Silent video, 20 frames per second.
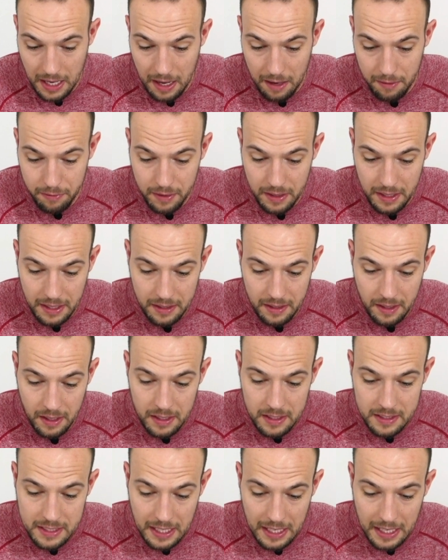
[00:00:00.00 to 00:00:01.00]
caffeine,
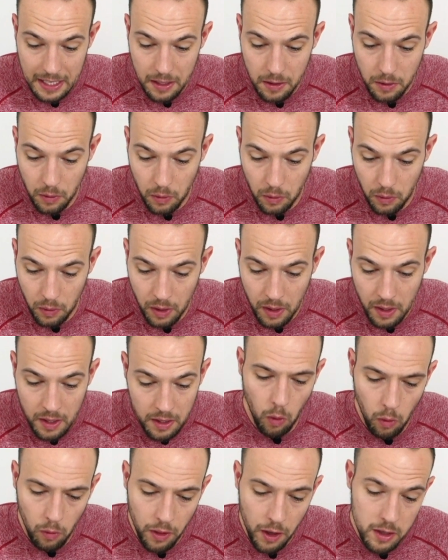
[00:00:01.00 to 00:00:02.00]
T-core,
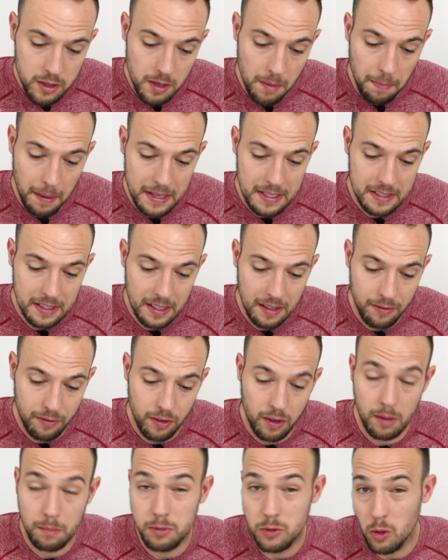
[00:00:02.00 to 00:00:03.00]
all those are basically
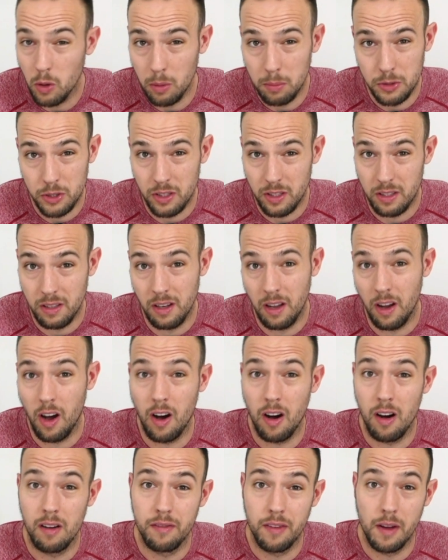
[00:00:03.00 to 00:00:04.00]
for absorption
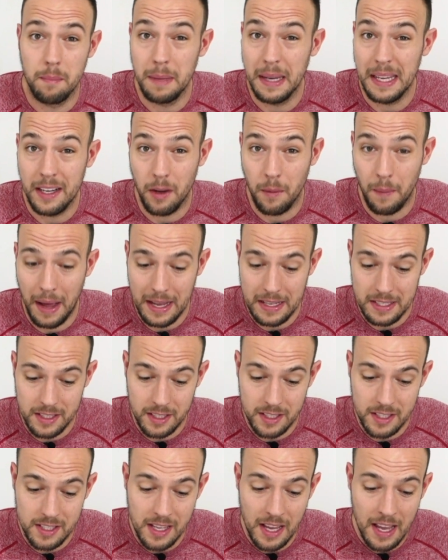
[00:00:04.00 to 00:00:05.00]
of amino
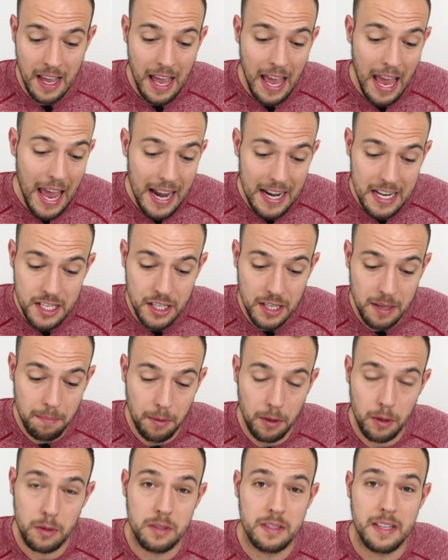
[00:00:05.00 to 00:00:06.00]
acids, energy
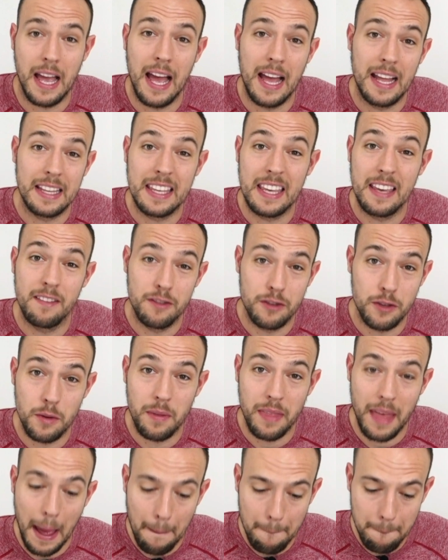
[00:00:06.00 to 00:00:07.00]
boost, and gives you
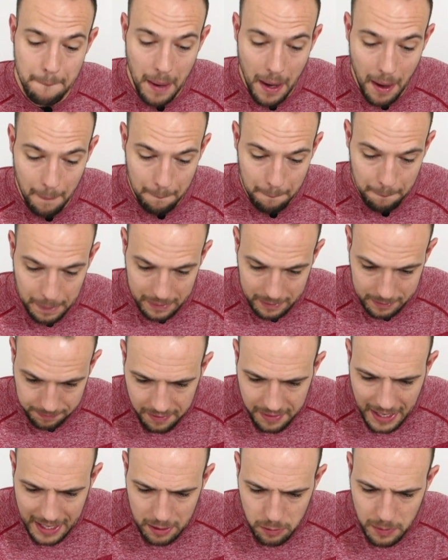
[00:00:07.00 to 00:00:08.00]
that pump.
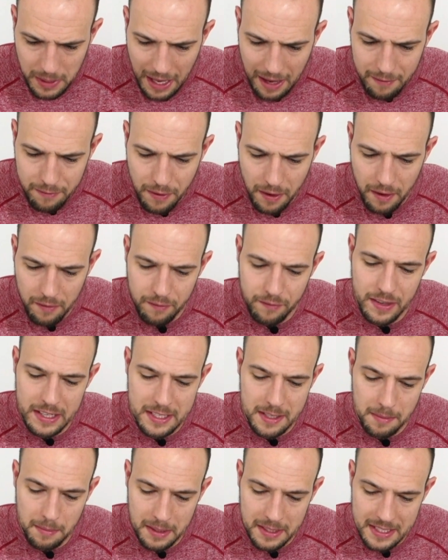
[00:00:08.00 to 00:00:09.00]
Next we have
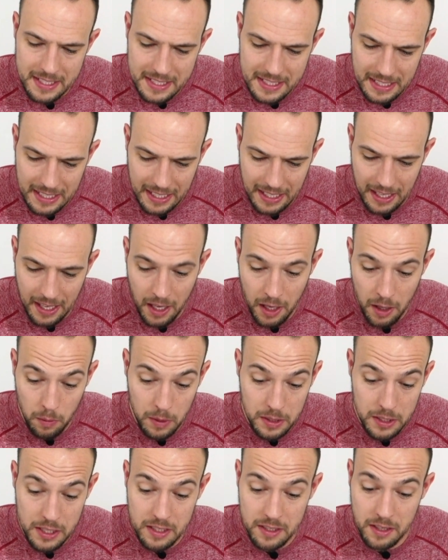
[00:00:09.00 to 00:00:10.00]
vitamin C,
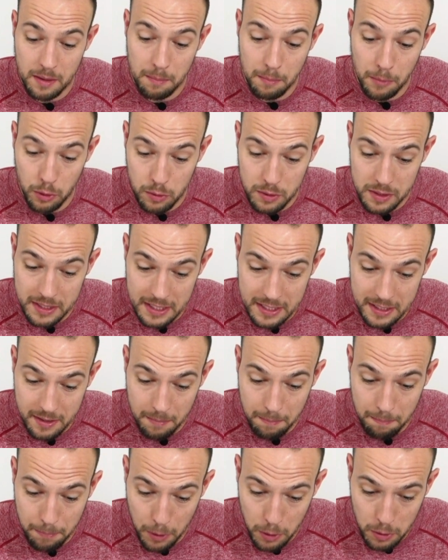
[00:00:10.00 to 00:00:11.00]
which is an immune
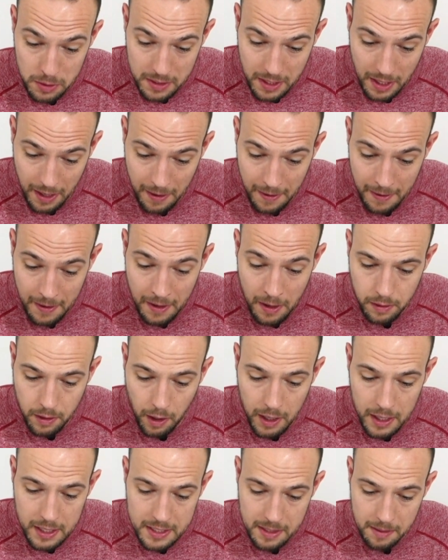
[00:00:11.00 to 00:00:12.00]
system booster.
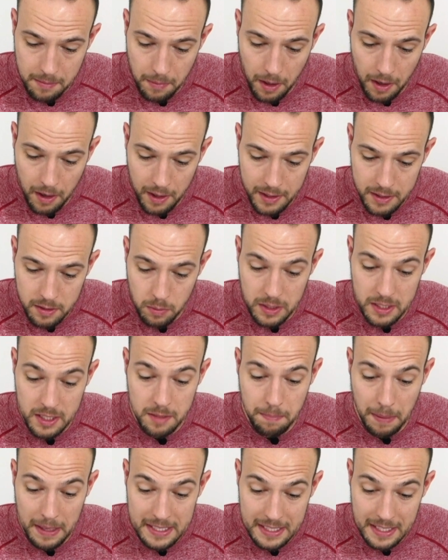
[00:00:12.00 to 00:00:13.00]
Niacinamide, which
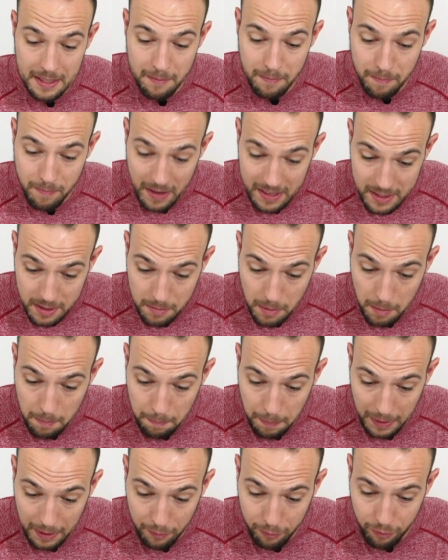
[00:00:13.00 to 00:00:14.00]
is basically vitamin
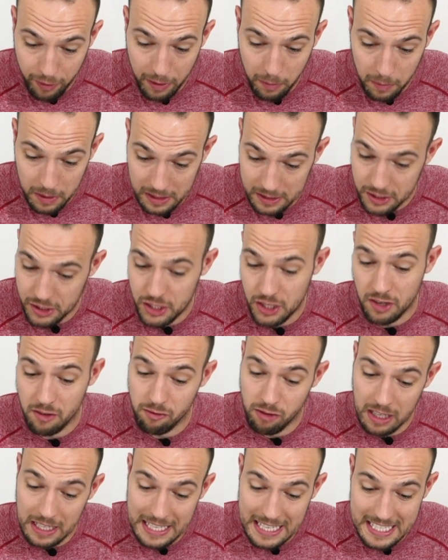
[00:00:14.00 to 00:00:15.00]
B3, which
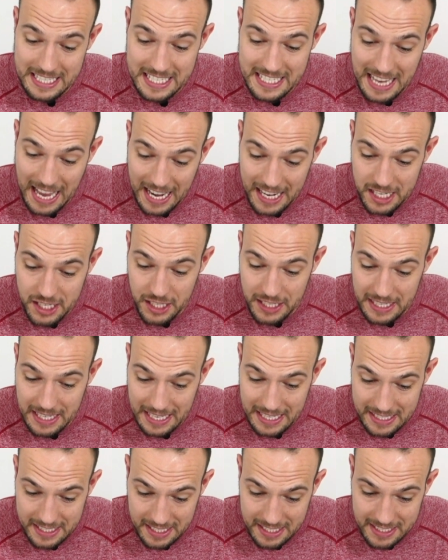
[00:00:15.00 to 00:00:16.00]
releases energy
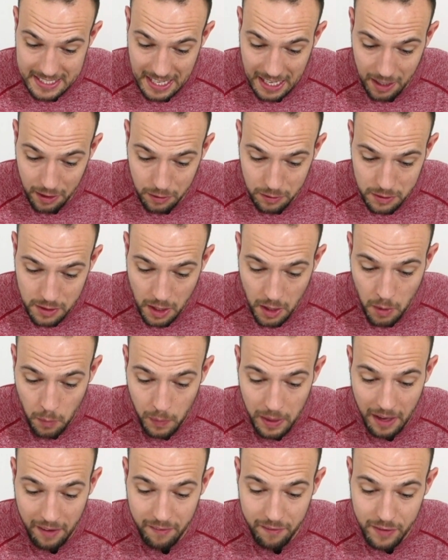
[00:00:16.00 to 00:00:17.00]
into cells.
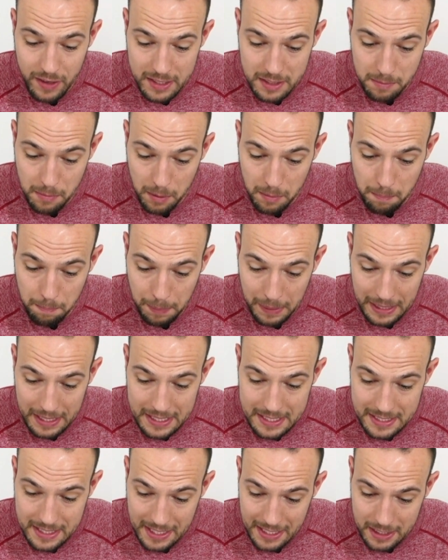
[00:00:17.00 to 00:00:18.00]
We have vitamin
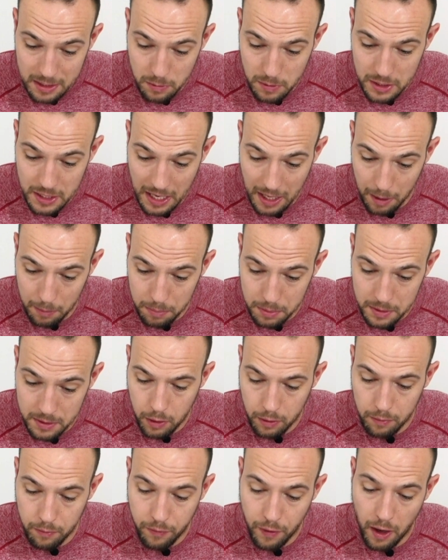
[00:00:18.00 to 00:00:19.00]
B6, which helps
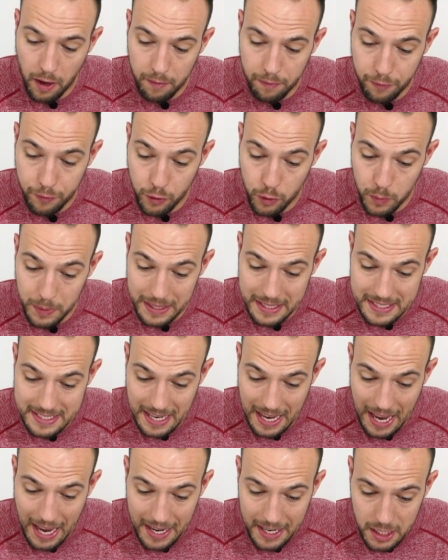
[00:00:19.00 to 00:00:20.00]
convert food
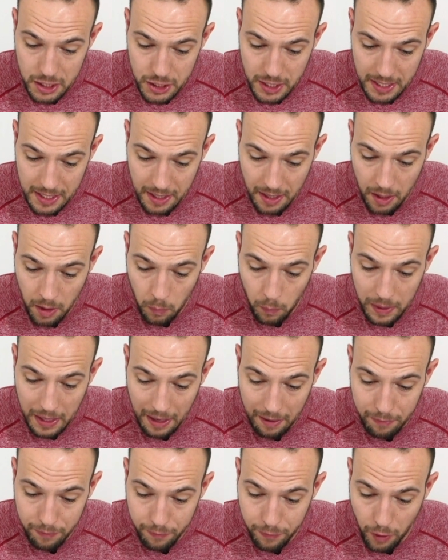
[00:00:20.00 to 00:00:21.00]
into energy. We
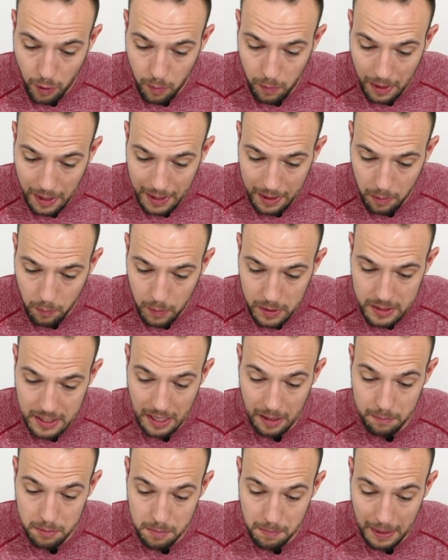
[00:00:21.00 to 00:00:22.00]
have folate, which
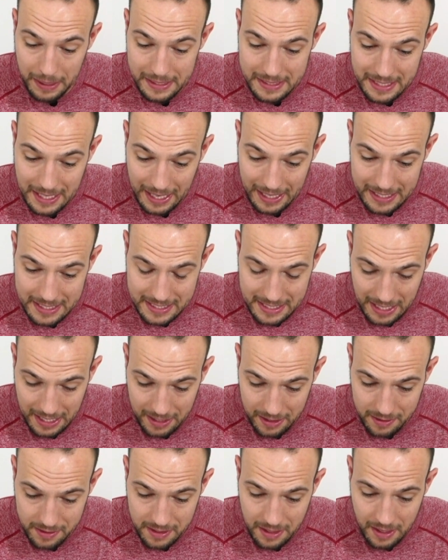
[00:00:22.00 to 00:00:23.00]
helps maintain
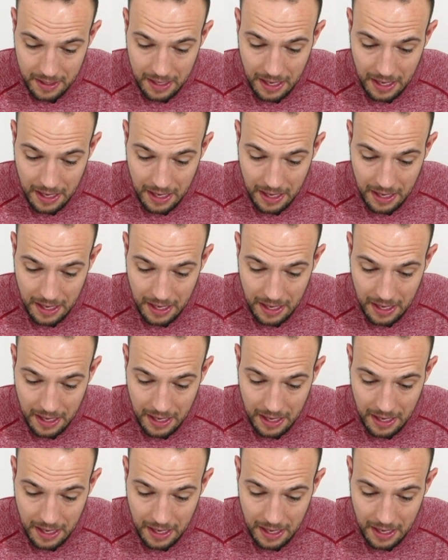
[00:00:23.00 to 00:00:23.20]
cells.